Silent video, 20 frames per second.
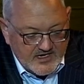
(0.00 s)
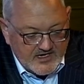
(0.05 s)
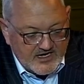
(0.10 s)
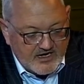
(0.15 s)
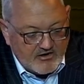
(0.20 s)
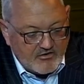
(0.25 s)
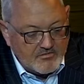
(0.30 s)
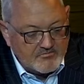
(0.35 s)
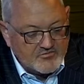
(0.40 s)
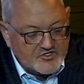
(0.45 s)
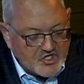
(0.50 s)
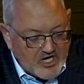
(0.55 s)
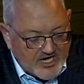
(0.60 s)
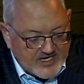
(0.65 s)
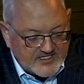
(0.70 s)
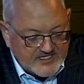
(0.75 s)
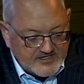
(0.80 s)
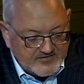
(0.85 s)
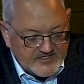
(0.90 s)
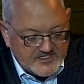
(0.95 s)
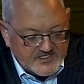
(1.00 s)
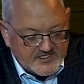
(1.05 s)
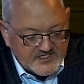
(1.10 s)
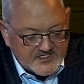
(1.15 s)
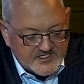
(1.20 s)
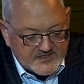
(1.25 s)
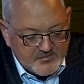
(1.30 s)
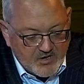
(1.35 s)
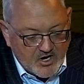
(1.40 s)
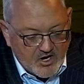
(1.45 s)
Our objective is to
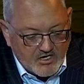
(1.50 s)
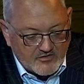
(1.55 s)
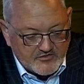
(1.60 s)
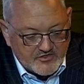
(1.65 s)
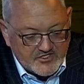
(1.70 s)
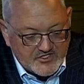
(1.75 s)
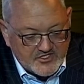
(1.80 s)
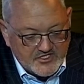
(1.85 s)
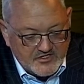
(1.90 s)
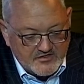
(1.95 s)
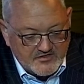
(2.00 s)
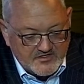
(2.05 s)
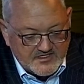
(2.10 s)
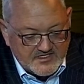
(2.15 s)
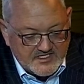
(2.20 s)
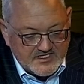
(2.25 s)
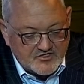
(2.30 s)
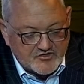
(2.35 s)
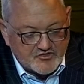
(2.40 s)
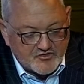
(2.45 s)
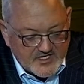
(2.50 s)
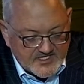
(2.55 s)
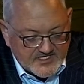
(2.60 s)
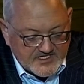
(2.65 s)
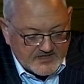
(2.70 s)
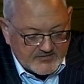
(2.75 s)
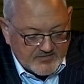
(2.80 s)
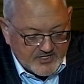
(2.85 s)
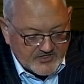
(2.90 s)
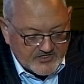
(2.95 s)
spark the students'
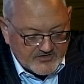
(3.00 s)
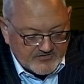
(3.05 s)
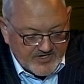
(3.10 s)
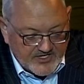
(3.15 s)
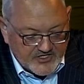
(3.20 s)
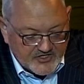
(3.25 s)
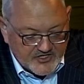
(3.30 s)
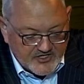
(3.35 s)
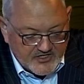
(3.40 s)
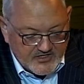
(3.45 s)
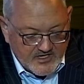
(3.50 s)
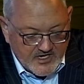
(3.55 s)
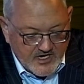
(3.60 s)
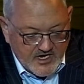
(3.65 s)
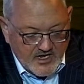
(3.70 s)
intrinsic motivation,